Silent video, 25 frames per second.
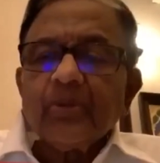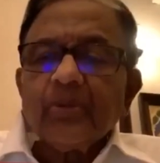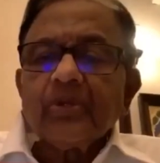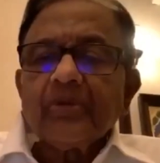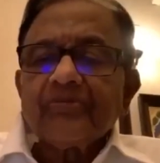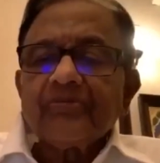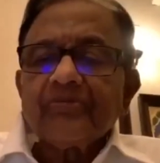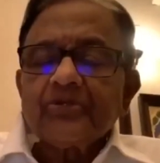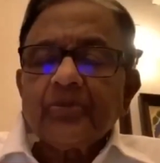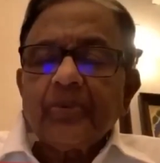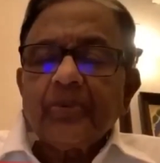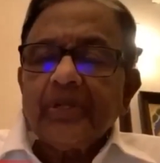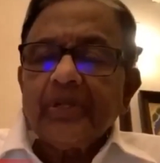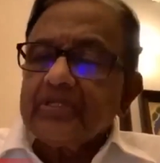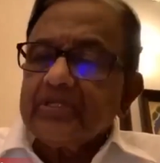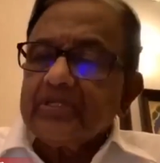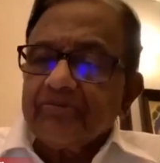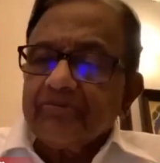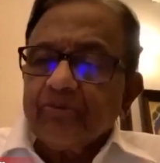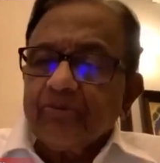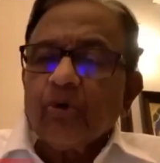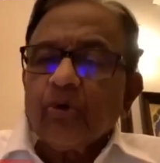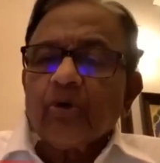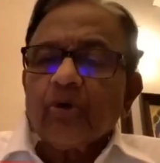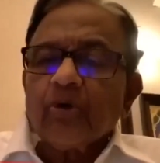of
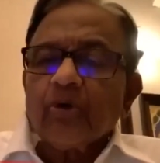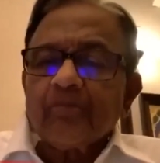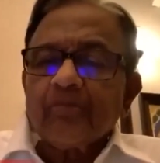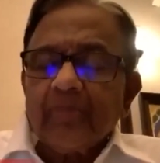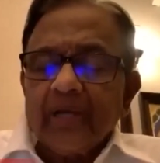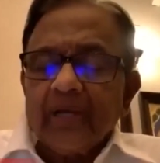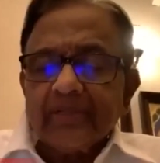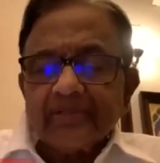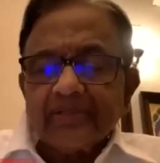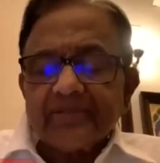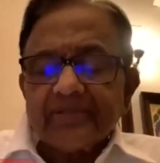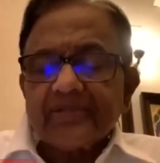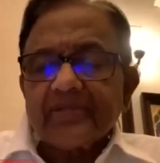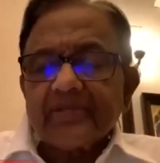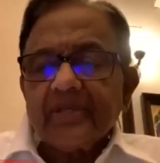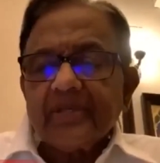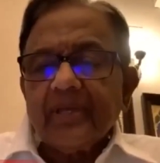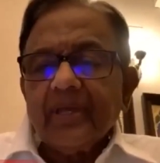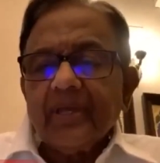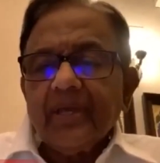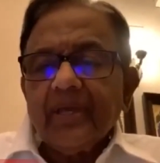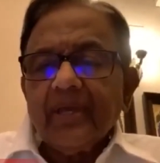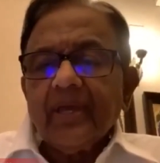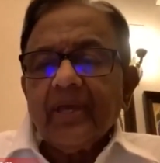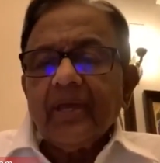24
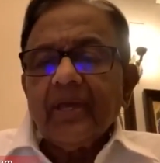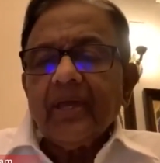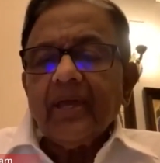months